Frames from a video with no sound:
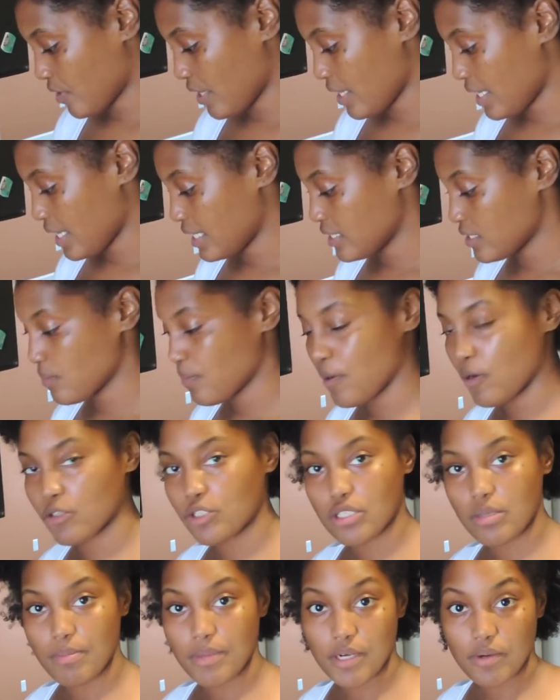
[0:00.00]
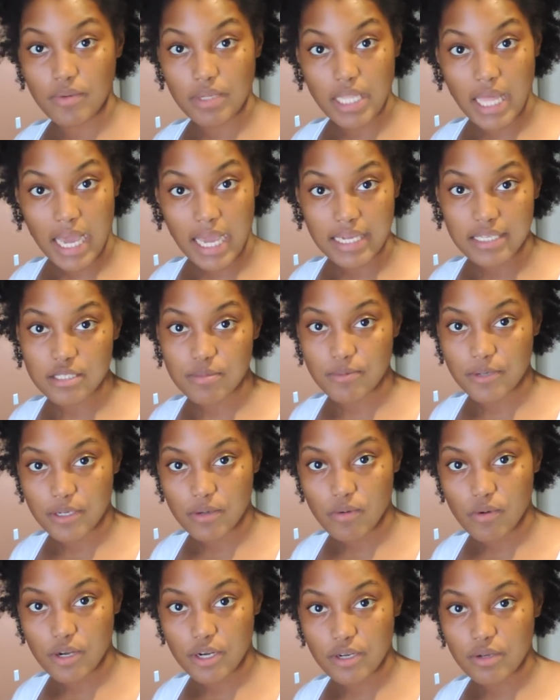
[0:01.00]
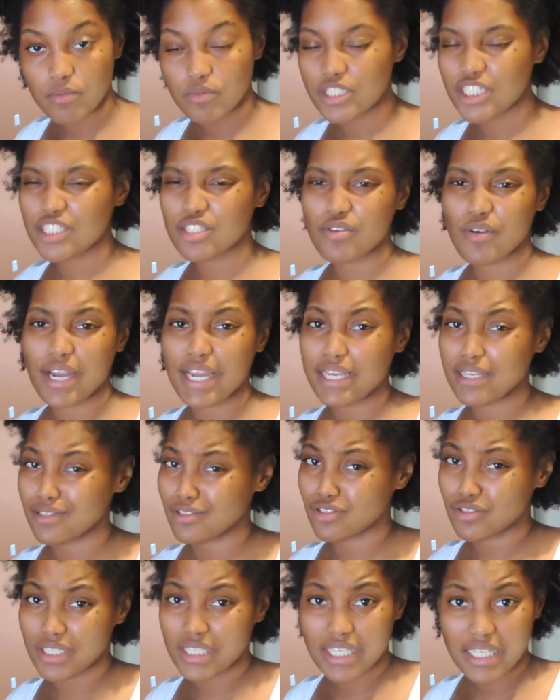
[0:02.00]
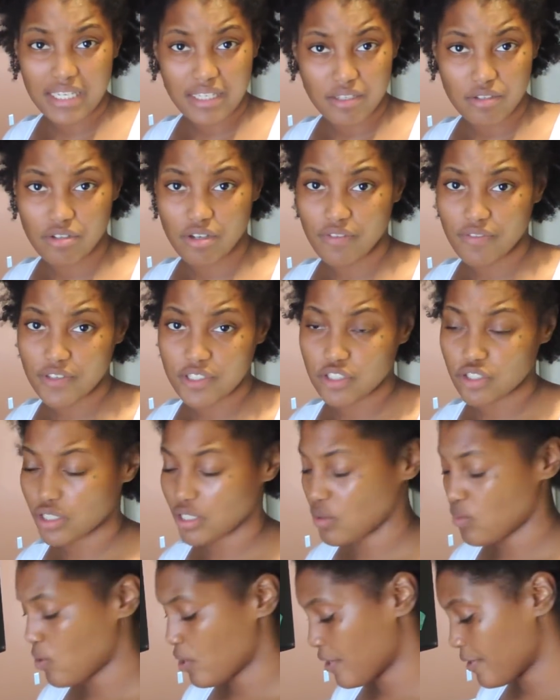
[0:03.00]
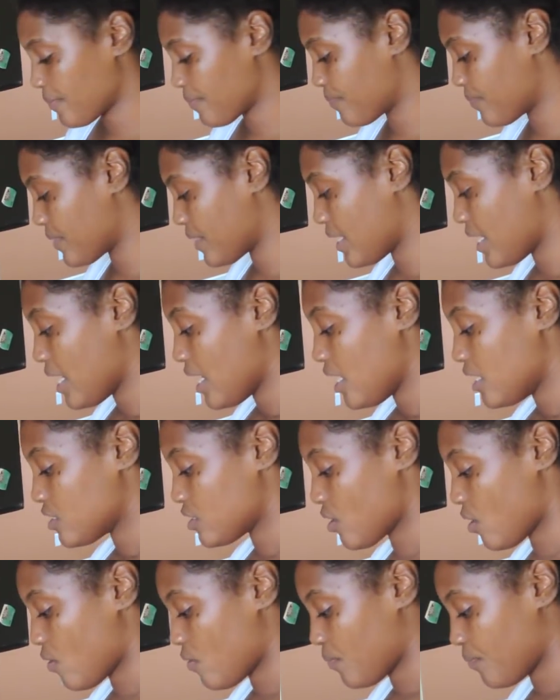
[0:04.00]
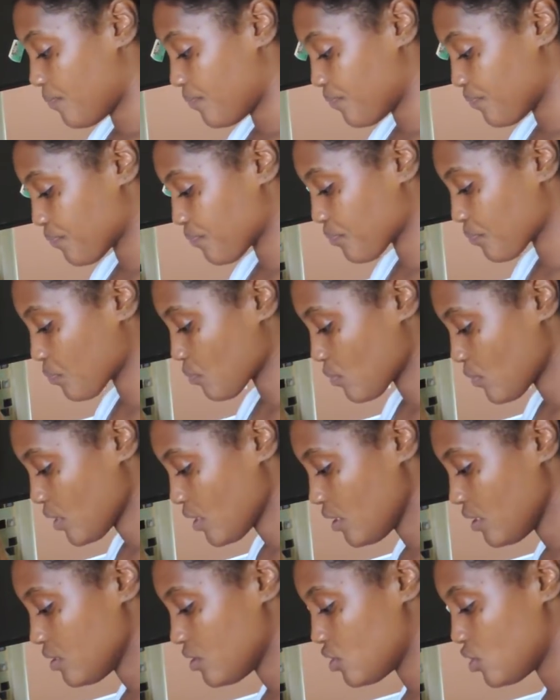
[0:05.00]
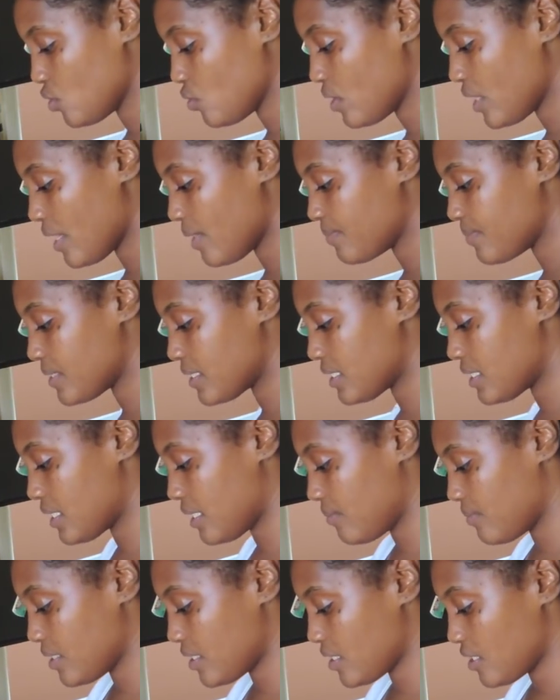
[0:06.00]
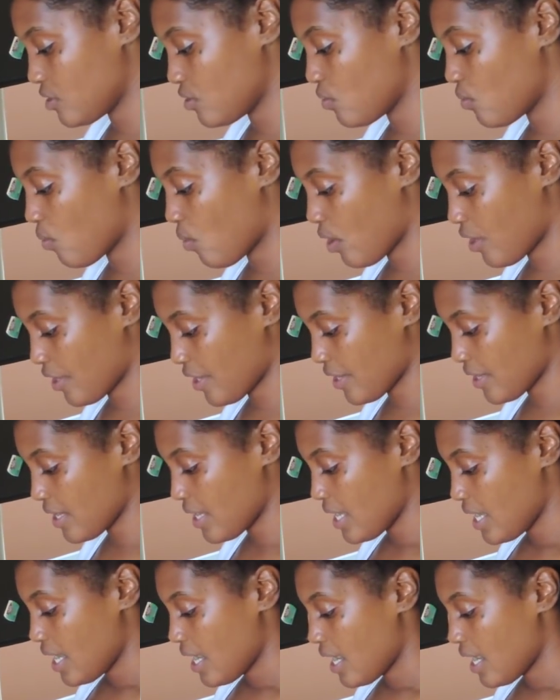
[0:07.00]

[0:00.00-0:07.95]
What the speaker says: all right, as opposed to mineralized spring water, which is great. Drink it, you know, for your drinking water. So 2 cups of steam distilled water.